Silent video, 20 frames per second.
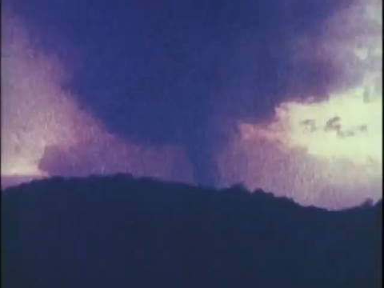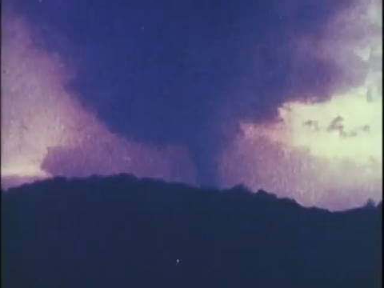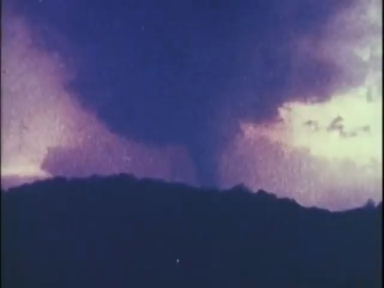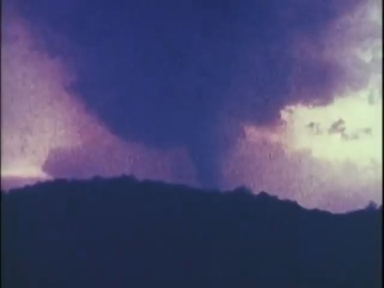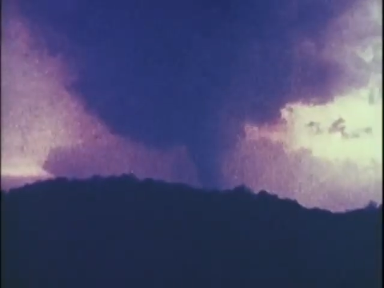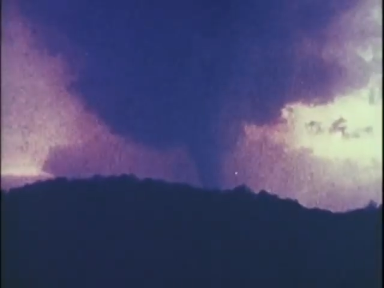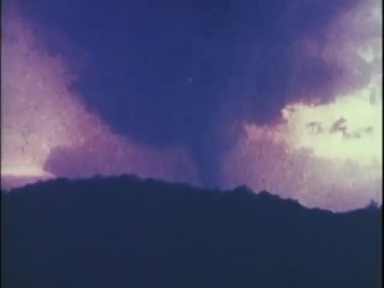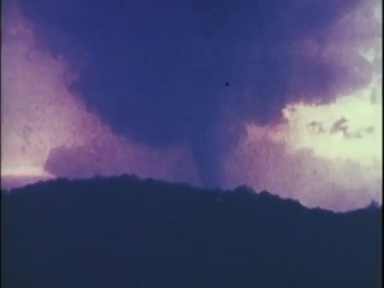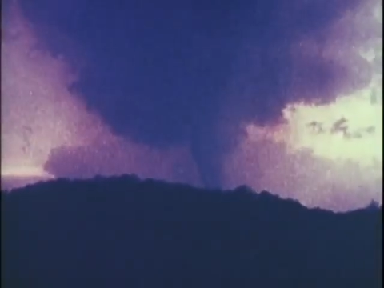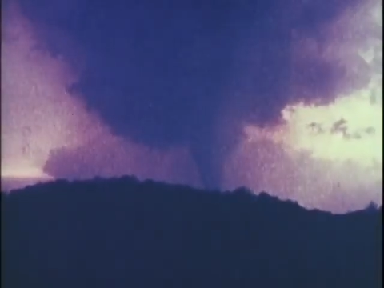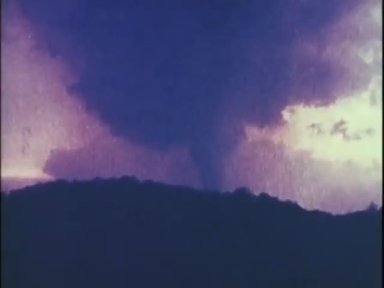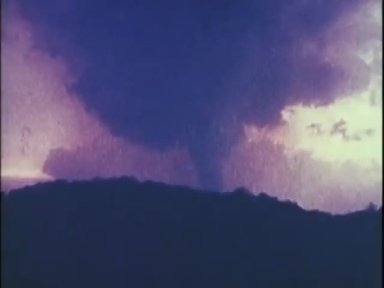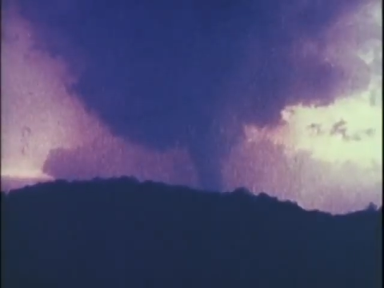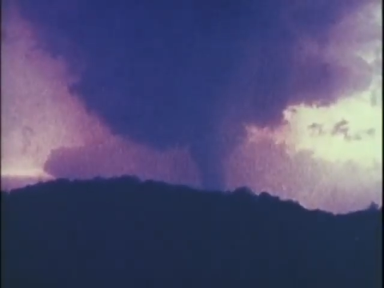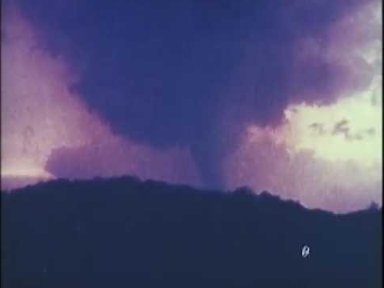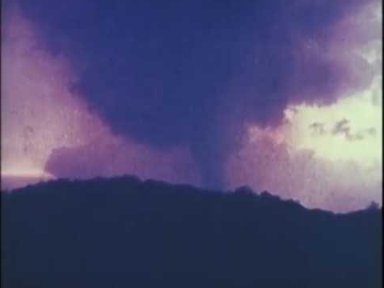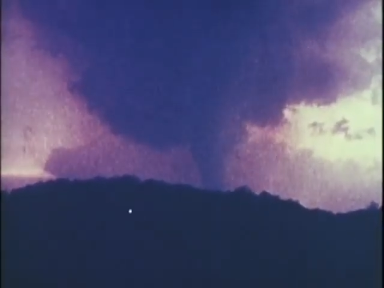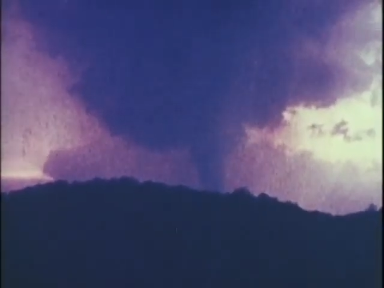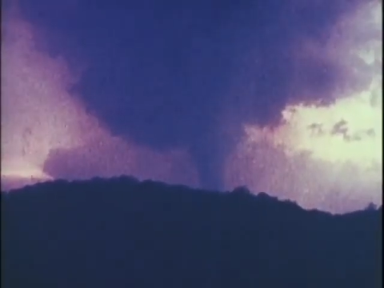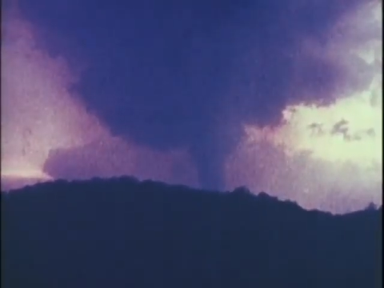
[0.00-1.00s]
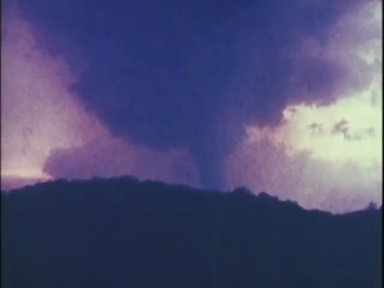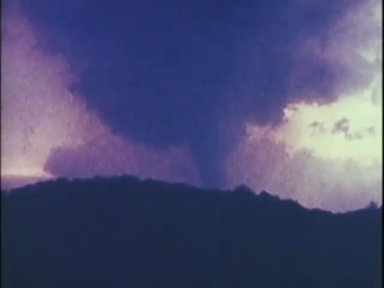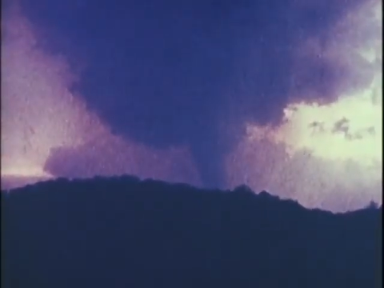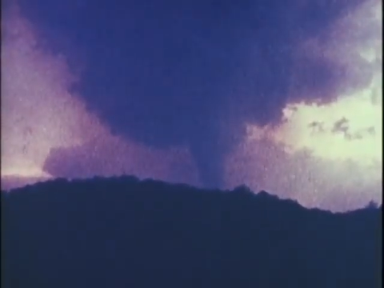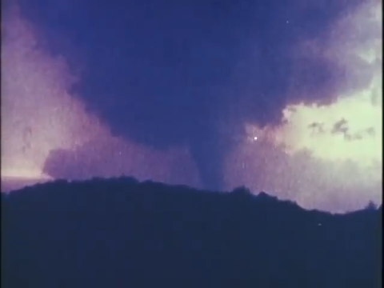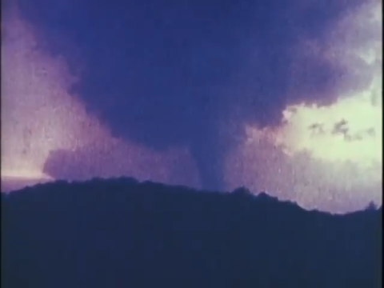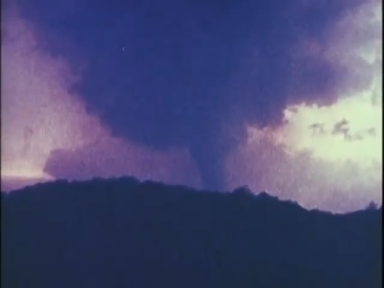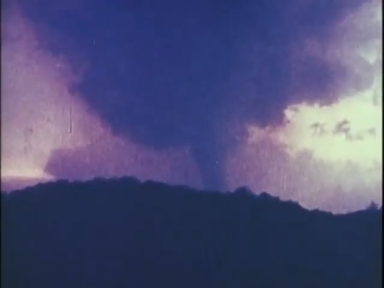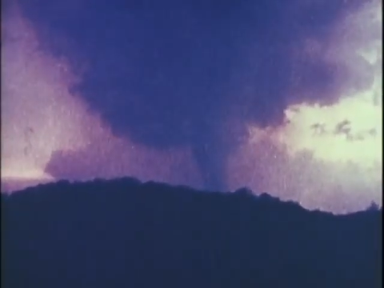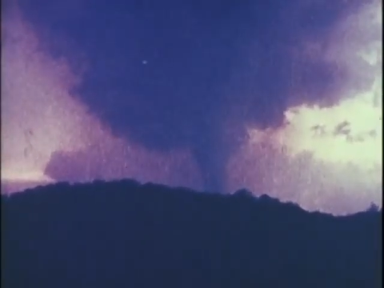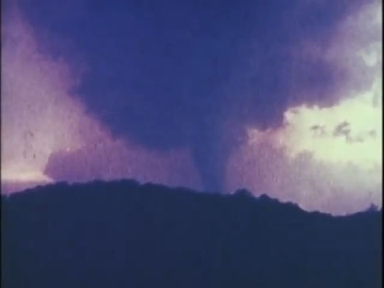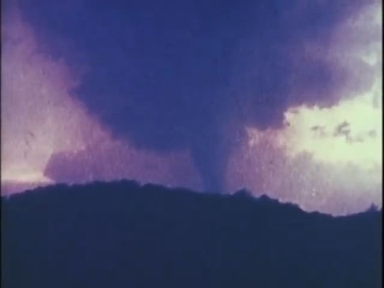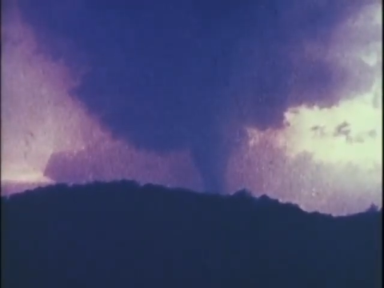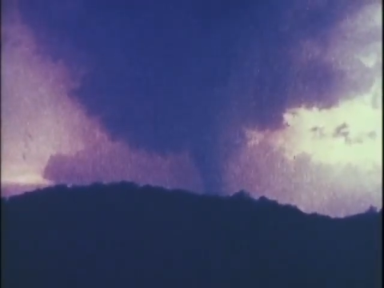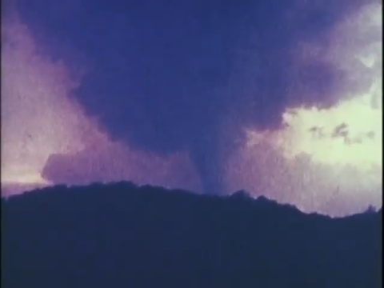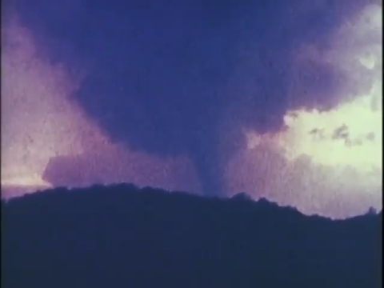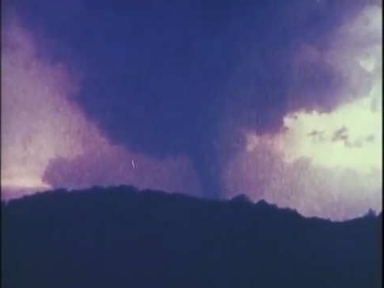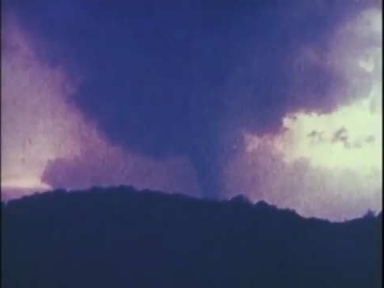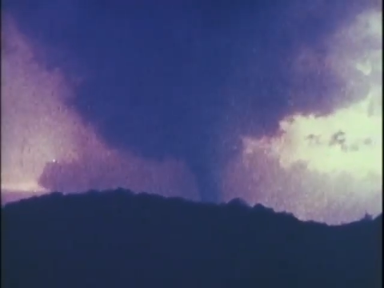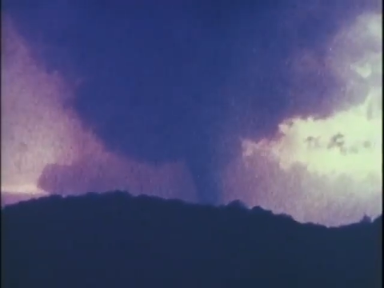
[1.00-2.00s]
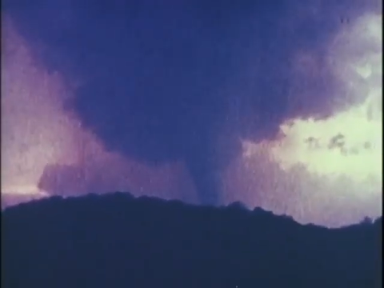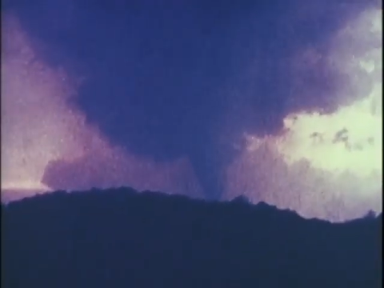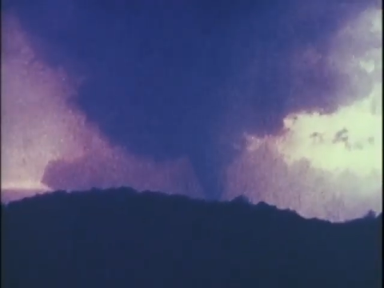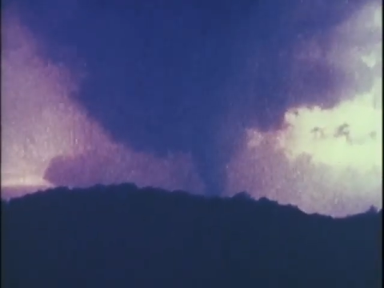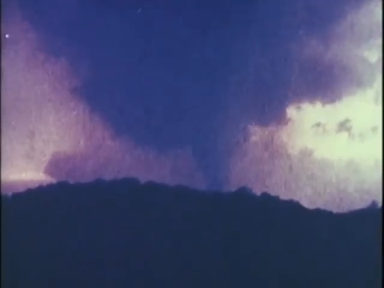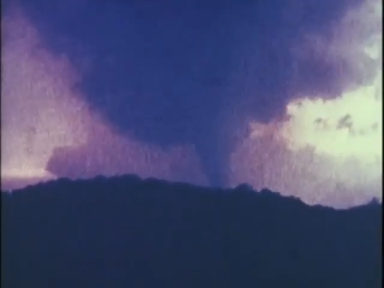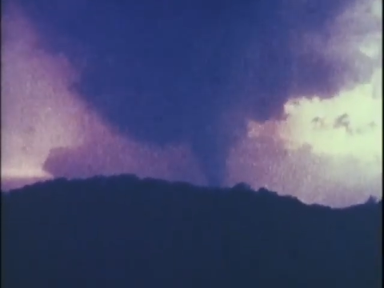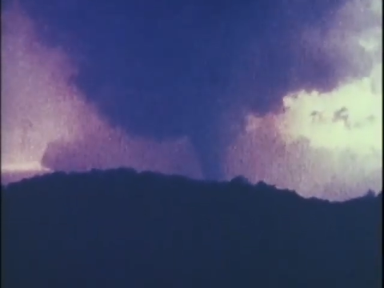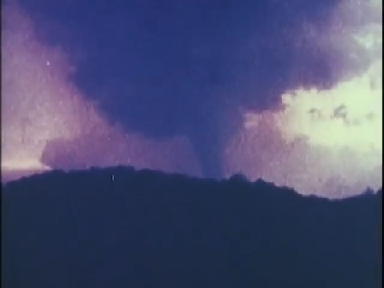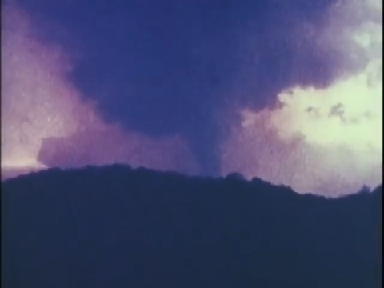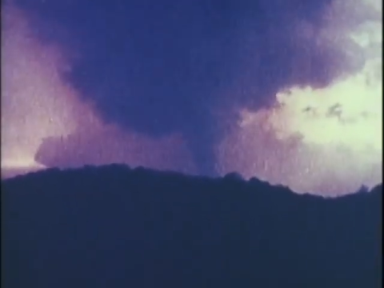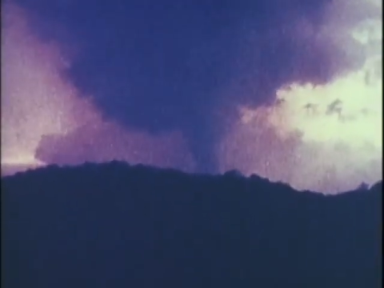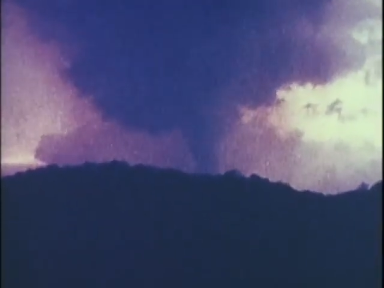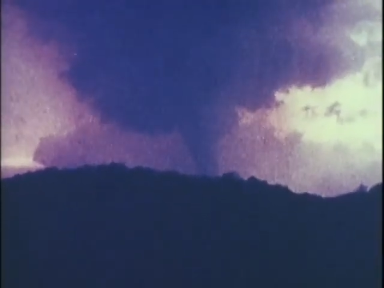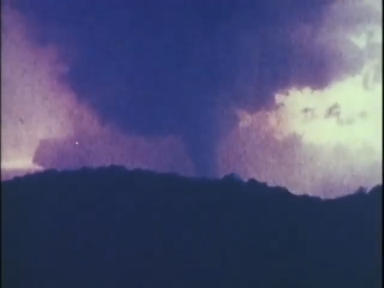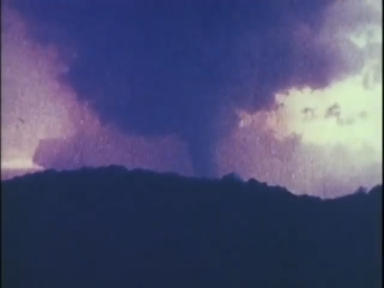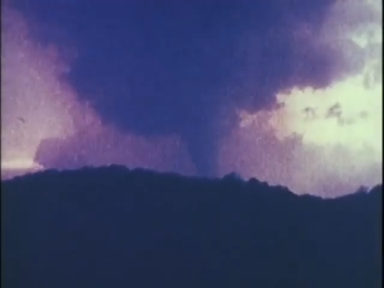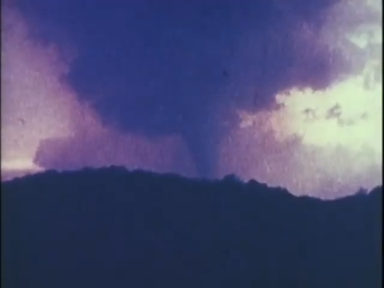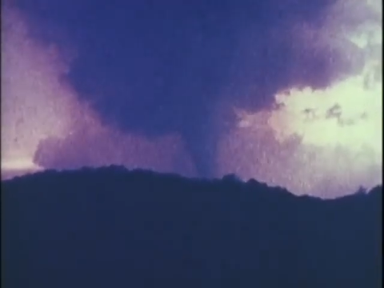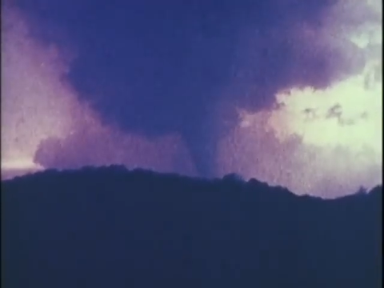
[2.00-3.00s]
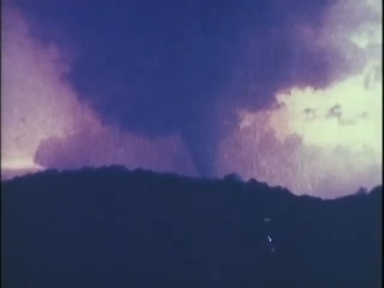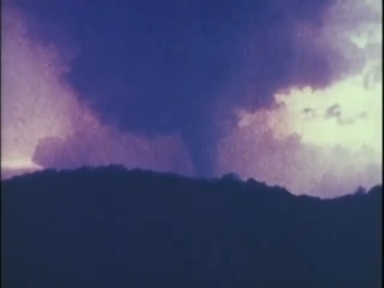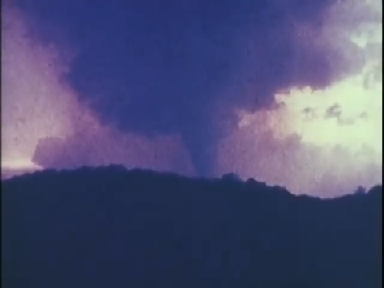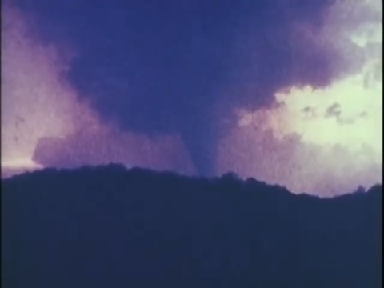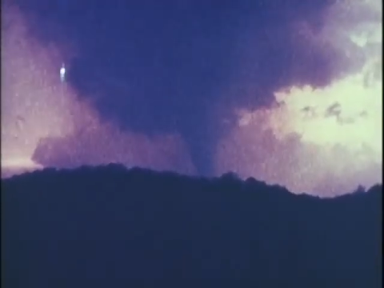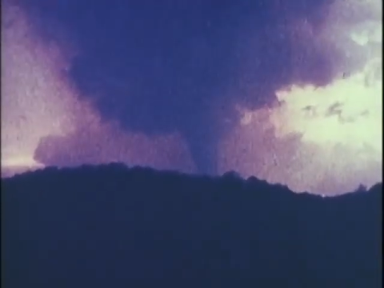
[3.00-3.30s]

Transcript: (no speaker visible)